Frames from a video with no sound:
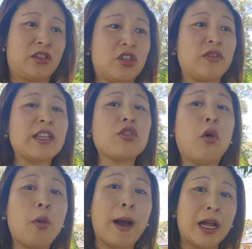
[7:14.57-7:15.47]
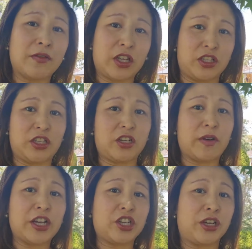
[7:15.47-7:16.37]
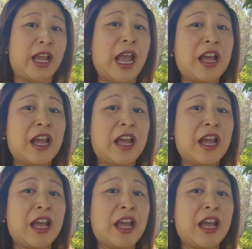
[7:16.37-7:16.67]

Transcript: So that's all part of the consideration,